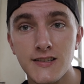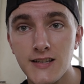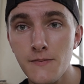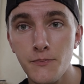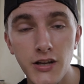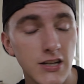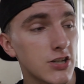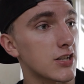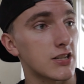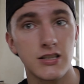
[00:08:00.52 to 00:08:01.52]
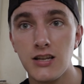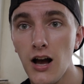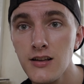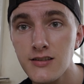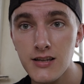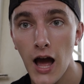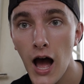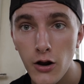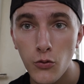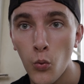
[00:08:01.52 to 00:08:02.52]
simply just does
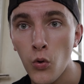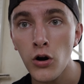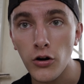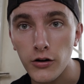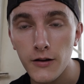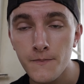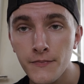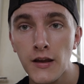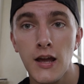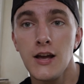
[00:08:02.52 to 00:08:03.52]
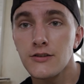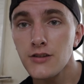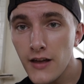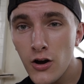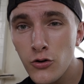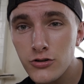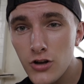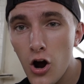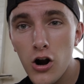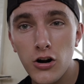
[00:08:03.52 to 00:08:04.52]
not work. So those
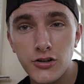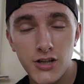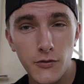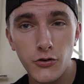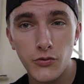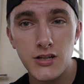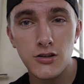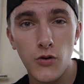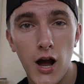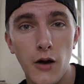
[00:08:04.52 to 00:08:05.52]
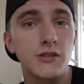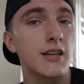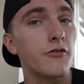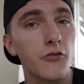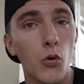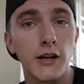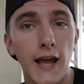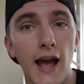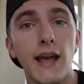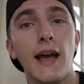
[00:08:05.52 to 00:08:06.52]
are some of the reasons why I would say
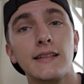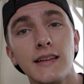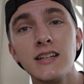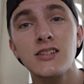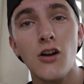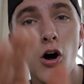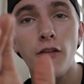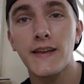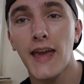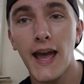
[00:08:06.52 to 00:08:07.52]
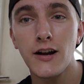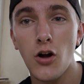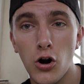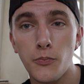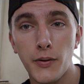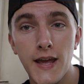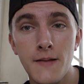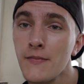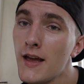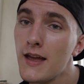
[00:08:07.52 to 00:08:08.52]
4K, at least on the Canon
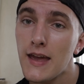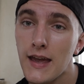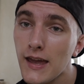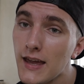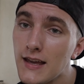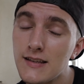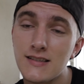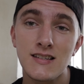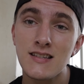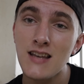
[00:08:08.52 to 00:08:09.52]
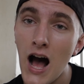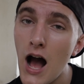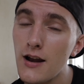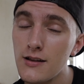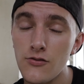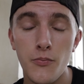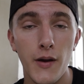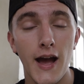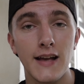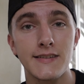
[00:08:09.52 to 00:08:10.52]
RP, is not the
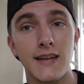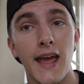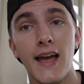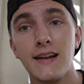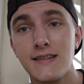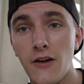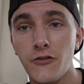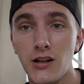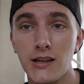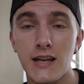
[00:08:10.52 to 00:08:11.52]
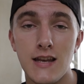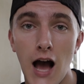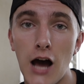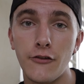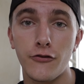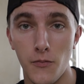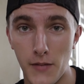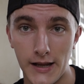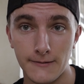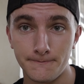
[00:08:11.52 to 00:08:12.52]
best and definitely not for
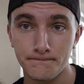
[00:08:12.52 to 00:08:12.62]
me.